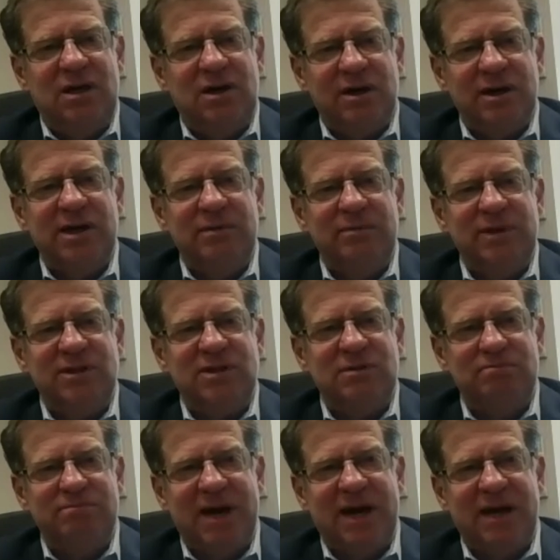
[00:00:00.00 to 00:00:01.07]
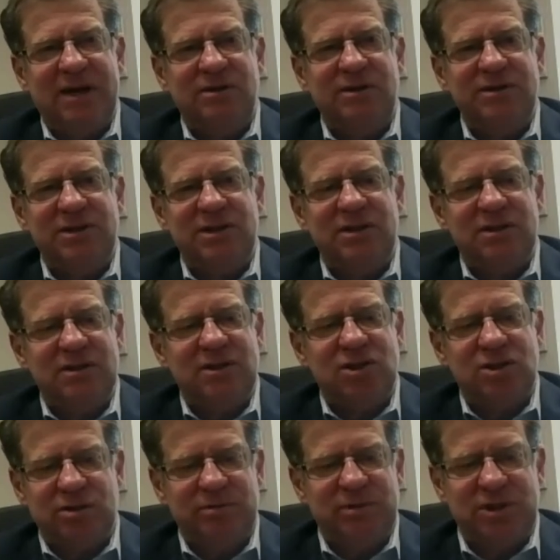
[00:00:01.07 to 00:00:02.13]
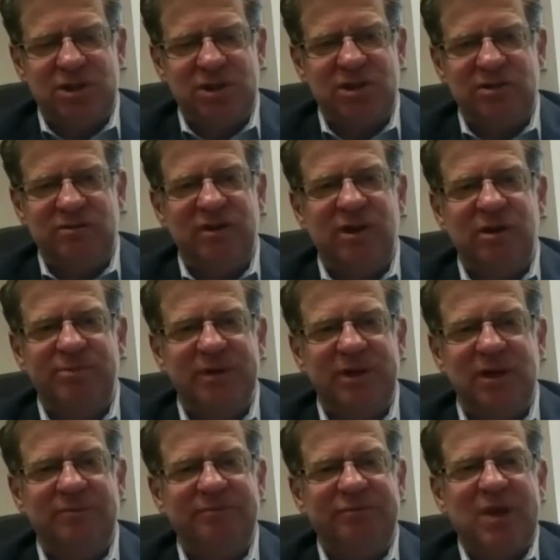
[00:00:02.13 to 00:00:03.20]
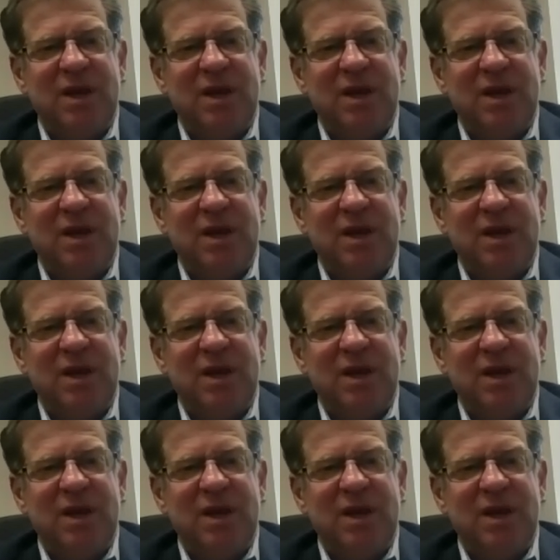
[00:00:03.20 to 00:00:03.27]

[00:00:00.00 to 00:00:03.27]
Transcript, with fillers: arguments and battles and skirmishes developing